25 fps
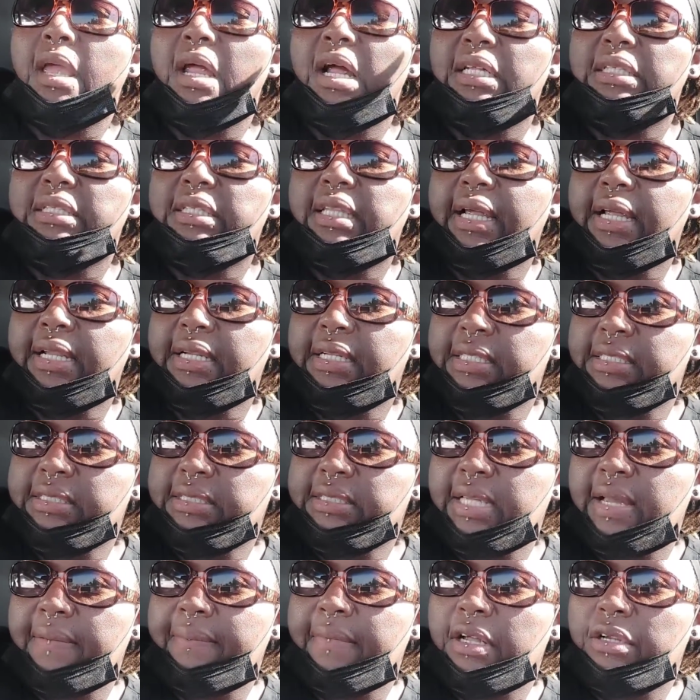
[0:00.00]
I think the
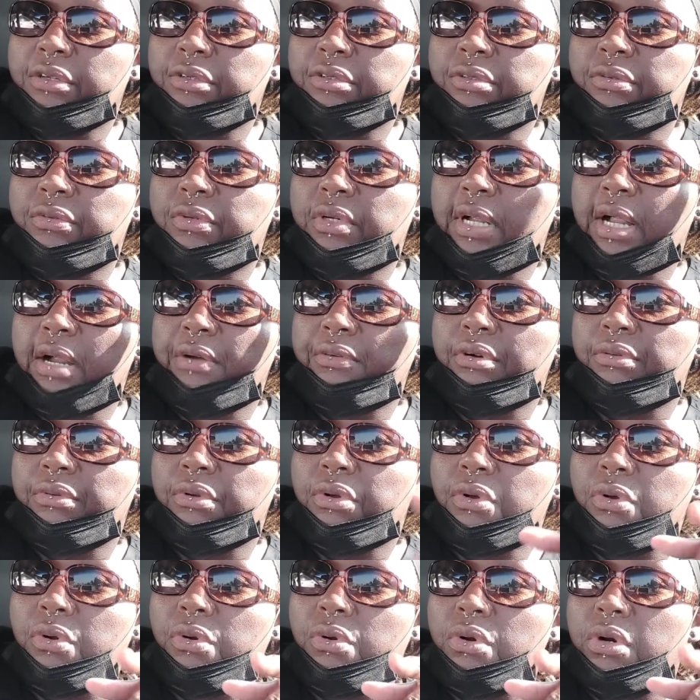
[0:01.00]
next time I do one, I will
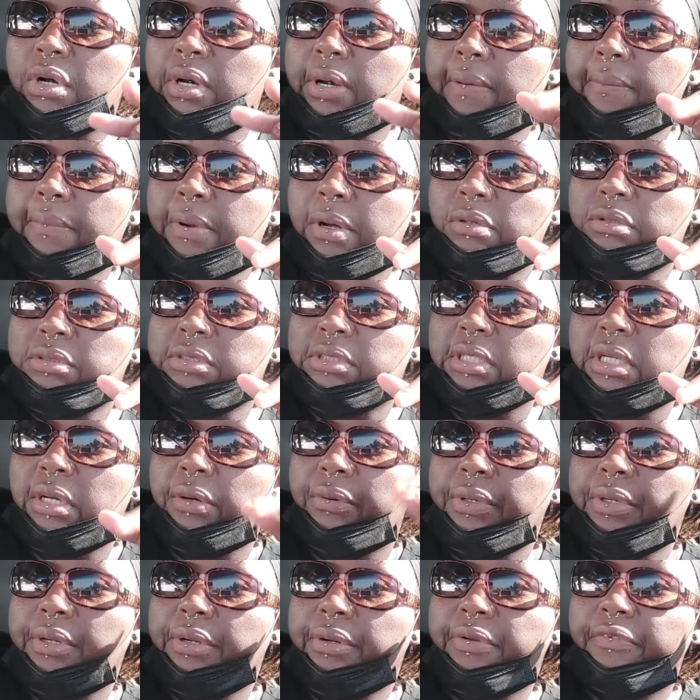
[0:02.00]
record it and post it
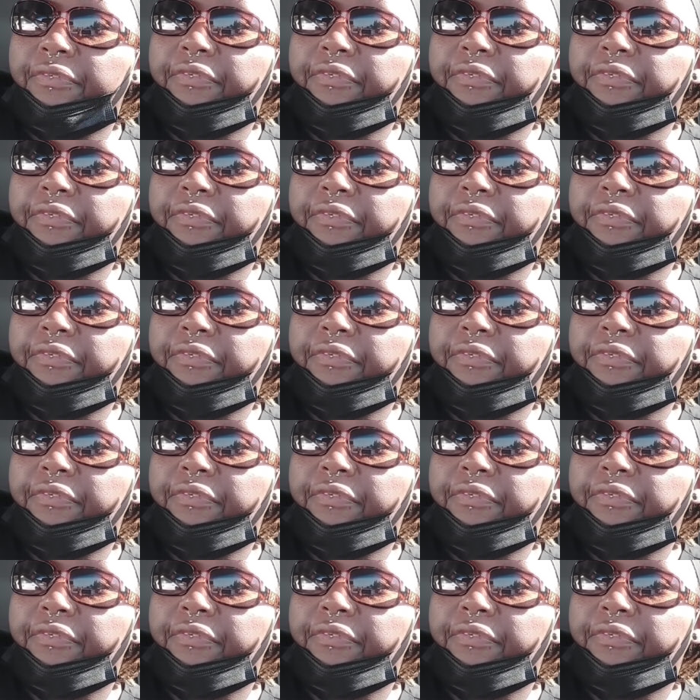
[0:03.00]
on here.